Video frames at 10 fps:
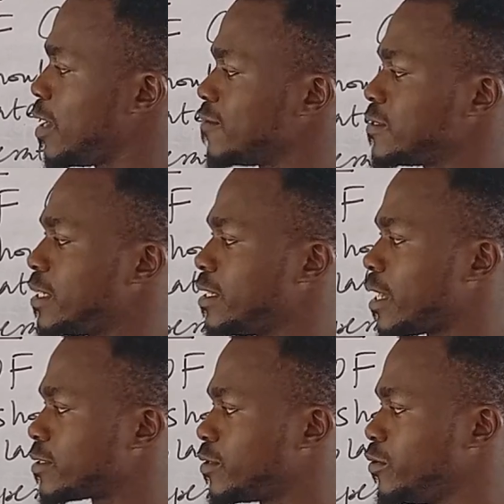we have said
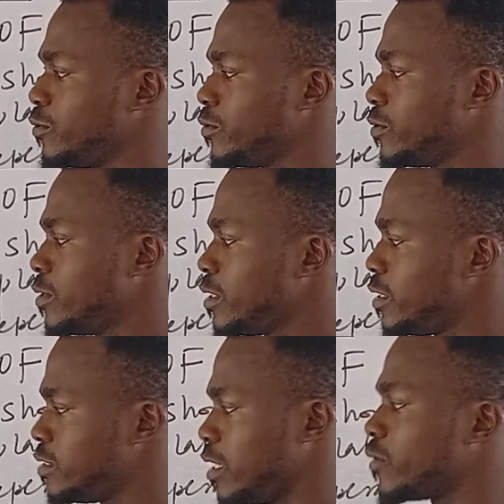that Q
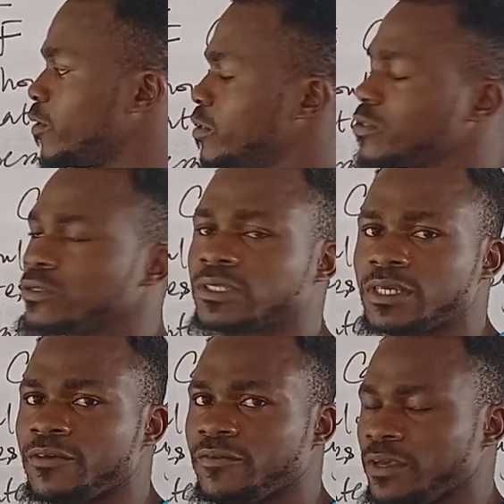is equal to
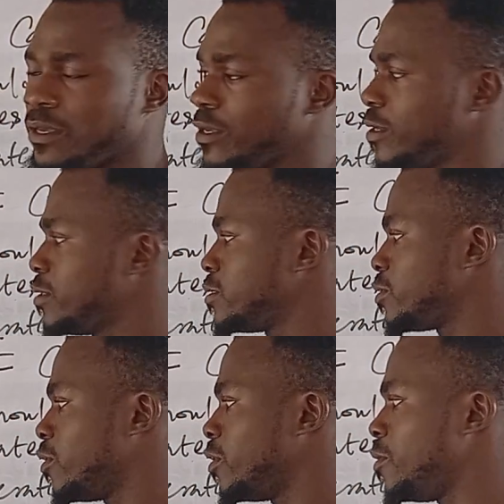CV.
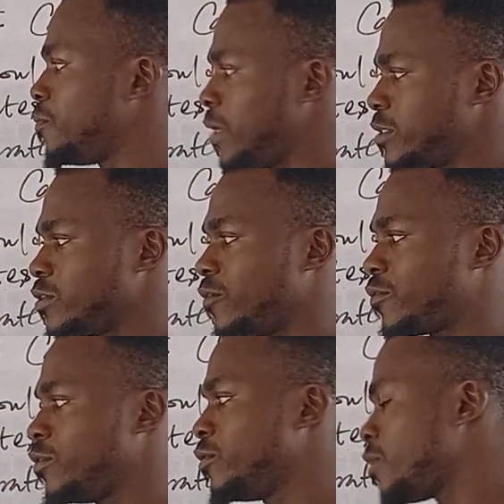So in place
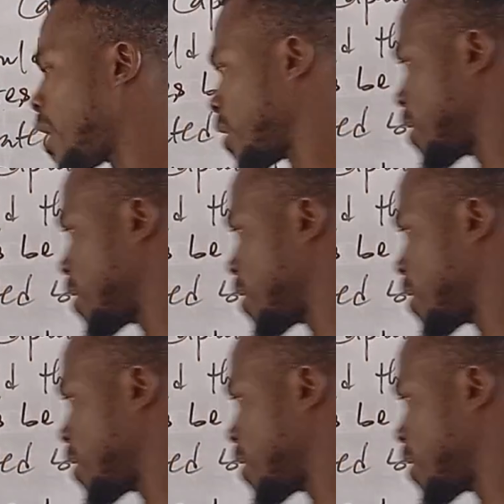of Q, I